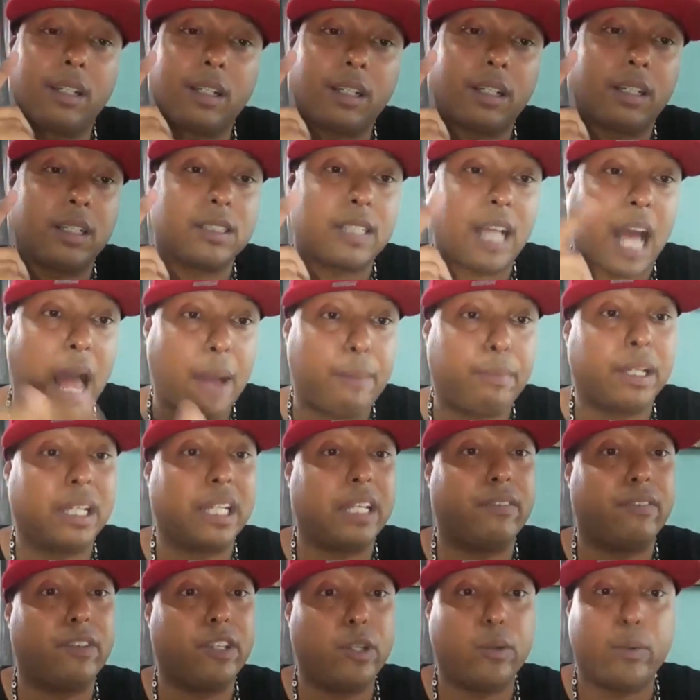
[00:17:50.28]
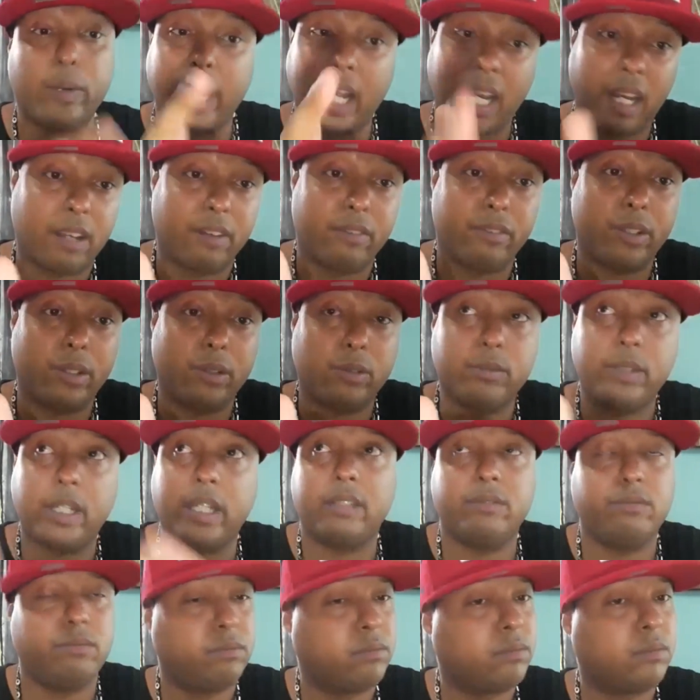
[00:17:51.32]
because I believe in you and I love you.
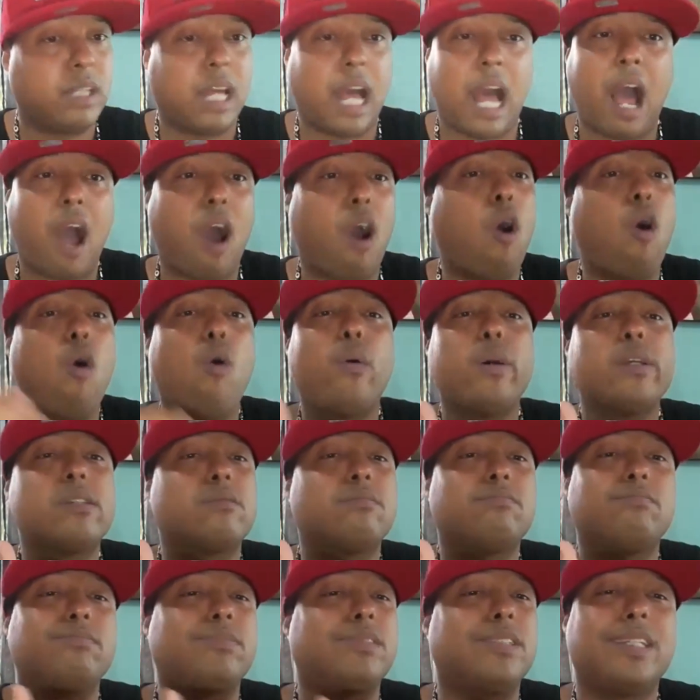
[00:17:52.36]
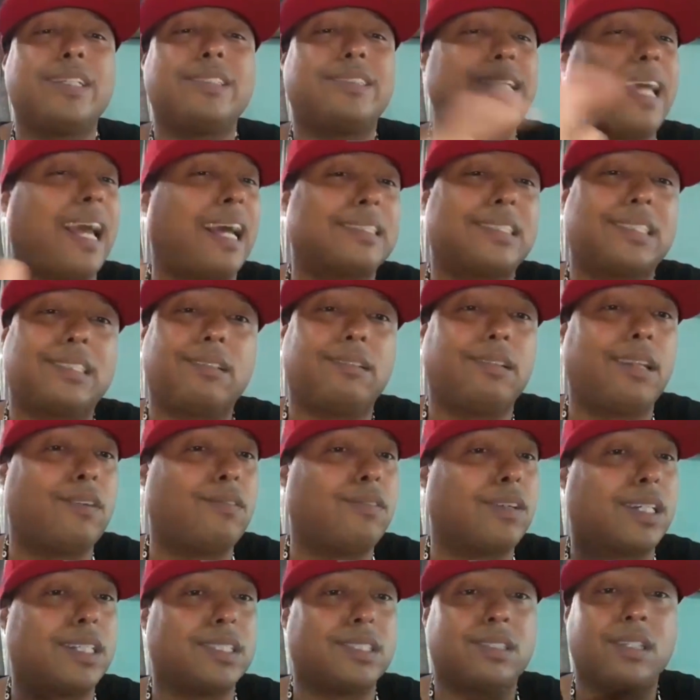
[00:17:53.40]
And I always, to this day, I still love
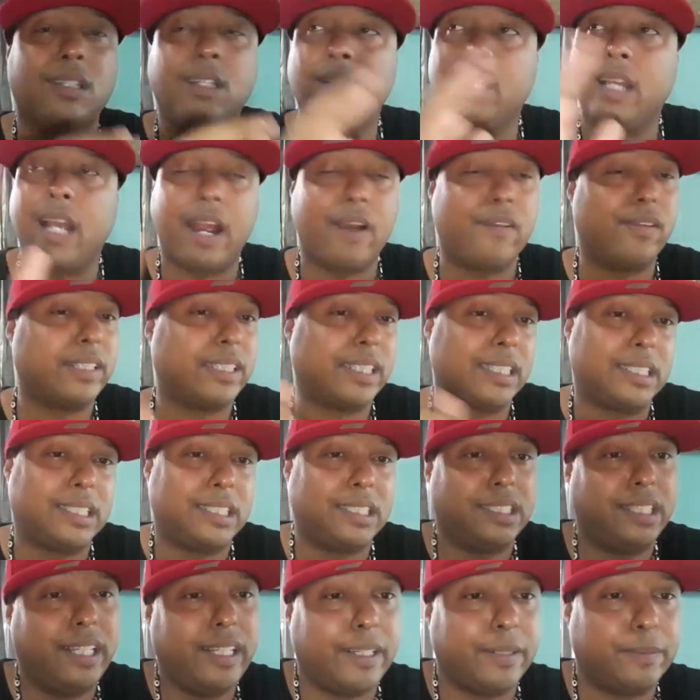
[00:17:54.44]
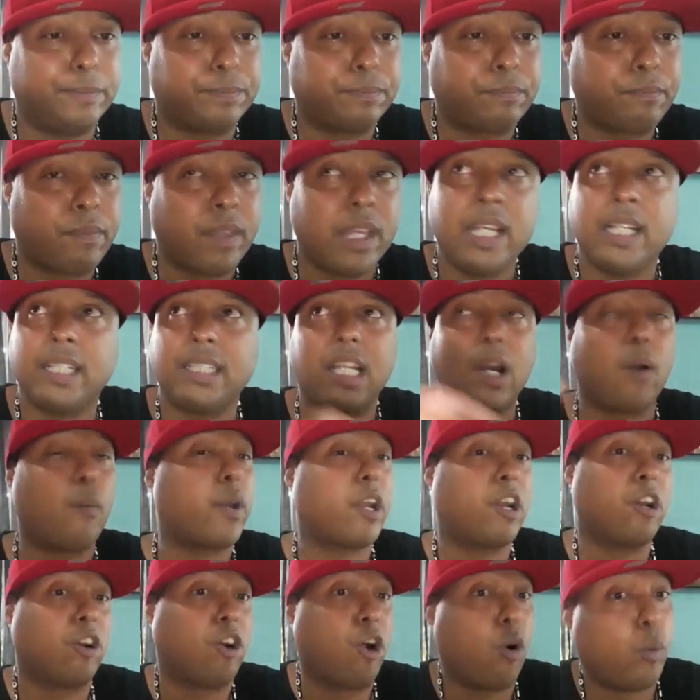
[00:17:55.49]
her because everything she did. Then we
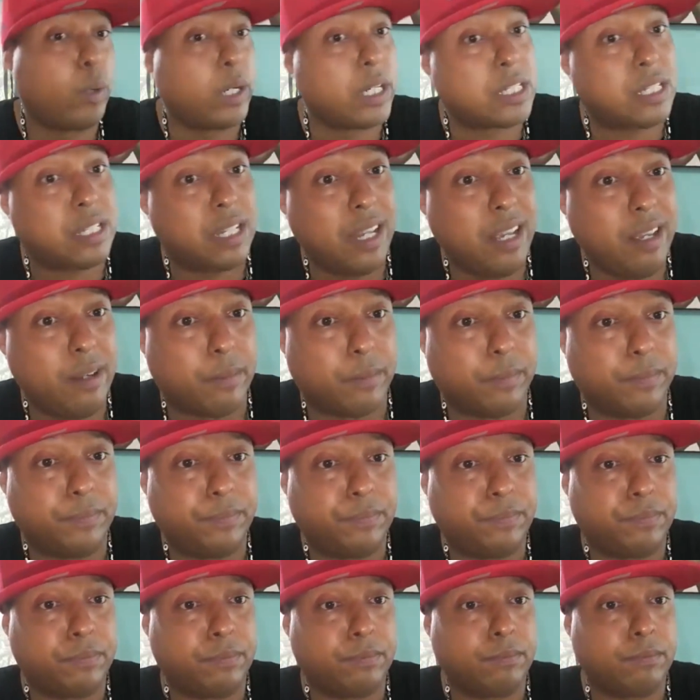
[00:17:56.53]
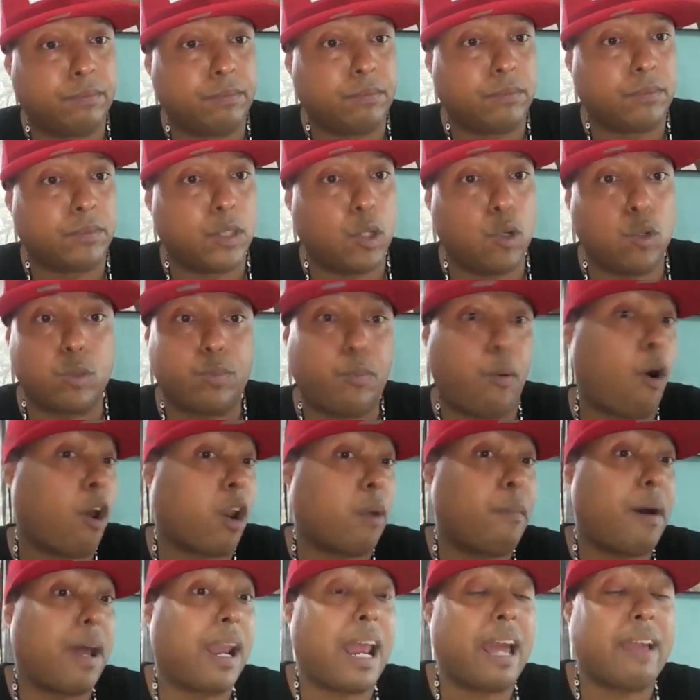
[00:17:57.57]
can go into Slim, who's part
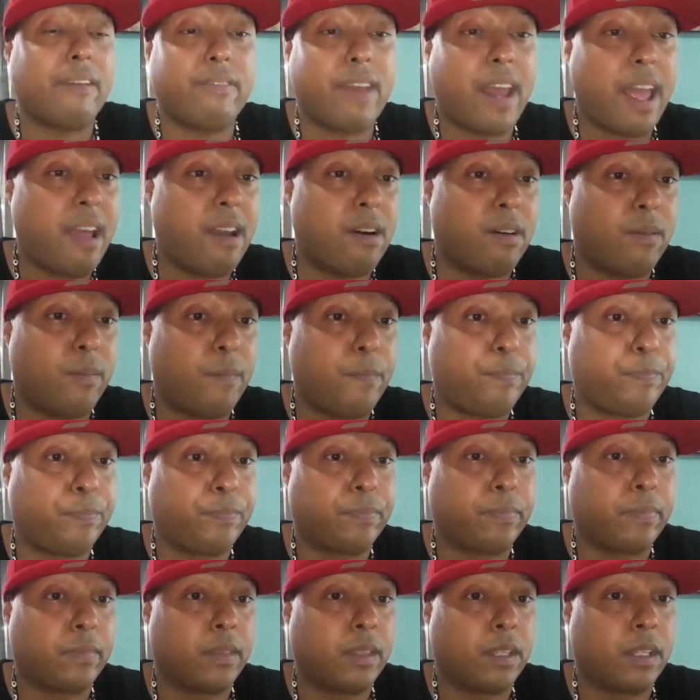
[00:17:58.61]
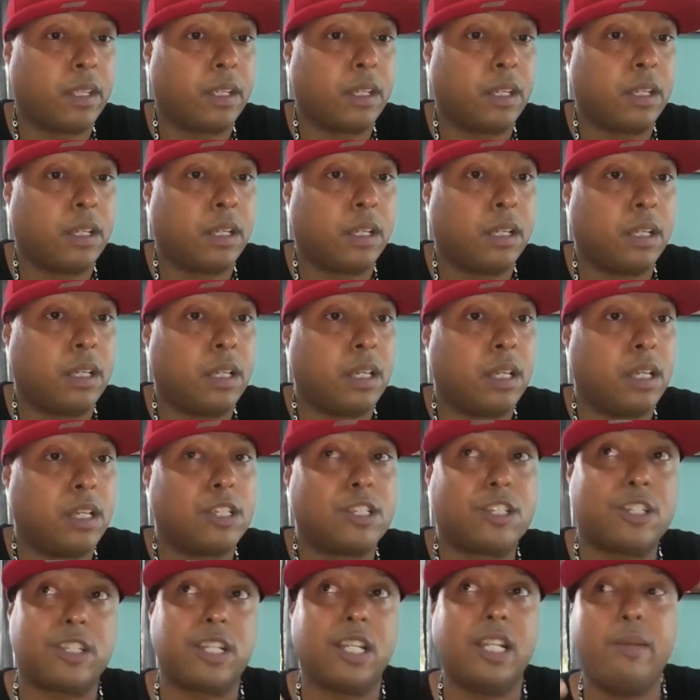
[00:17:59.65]
of my life now.
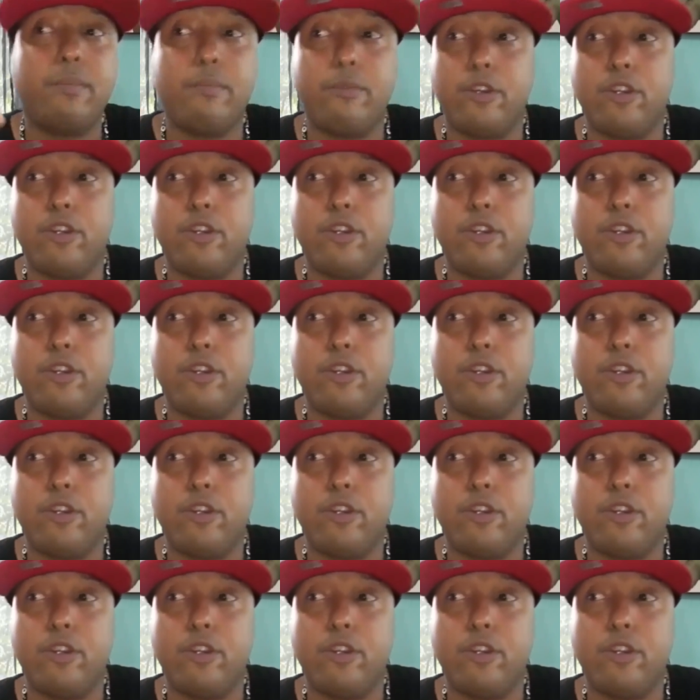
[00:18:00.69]
Slim